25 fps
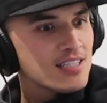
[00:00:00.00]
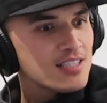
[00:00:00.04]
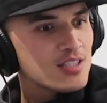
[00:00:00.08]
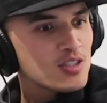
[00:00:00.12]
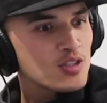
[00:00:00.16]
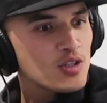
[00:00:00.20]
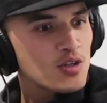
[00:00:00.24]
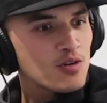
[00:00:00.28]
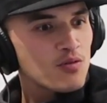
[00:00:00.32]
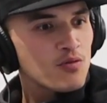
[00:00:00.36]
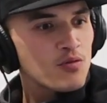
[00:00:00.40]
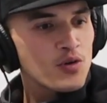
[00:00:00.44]

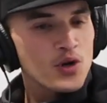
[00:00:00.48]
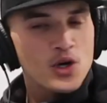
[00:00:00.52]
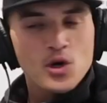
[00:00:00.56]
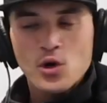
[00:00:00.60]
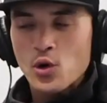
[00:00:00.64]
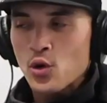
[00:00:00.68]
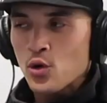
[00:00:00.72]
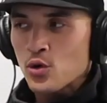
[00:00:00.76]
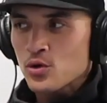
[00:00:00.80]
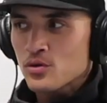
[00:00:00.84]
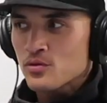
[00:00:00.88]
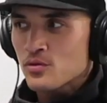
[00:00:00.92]
sort of
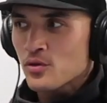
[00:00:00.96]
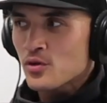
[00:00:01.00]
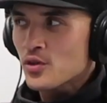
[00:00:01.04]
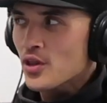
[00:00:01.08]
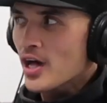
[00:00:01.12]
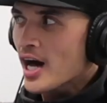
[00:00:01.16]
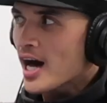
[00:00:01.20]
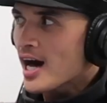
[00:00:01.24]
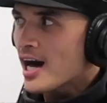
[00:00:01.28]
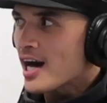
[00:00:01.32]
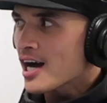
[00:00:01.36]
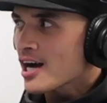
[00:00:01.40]
record for
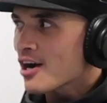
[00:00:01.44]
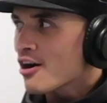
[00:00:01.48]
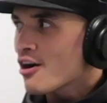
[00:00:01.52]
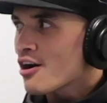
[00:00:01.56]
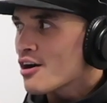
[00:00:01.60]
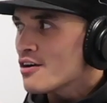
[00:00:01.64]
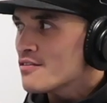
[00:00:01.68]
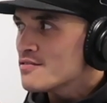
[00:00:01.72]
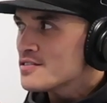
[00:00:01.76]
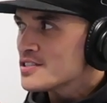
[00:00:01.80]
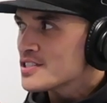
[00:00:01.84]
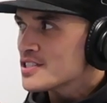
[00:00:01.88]
the archive.